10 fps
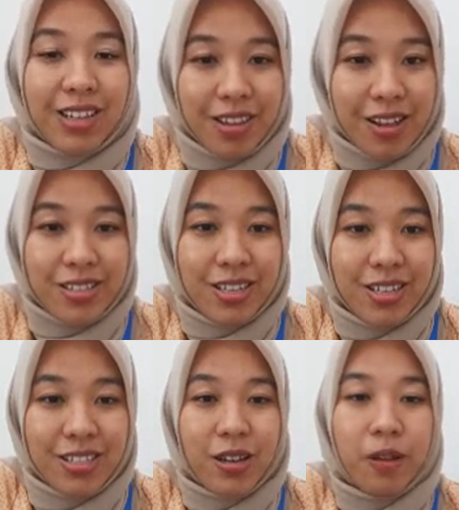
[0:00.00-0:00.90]
last
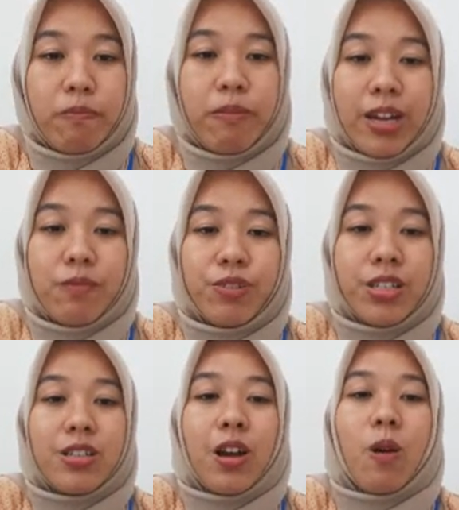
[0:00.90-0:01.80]
is a
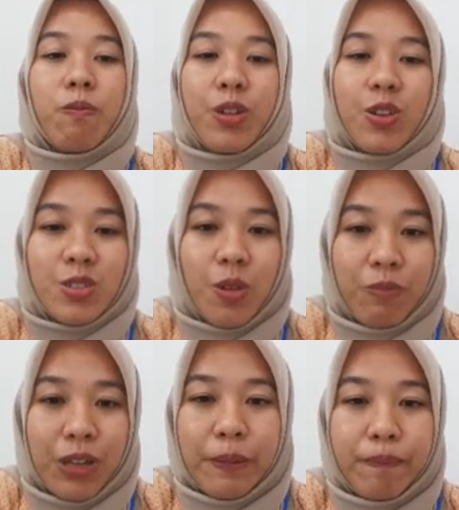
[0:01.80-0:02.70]
benefit of philosophy.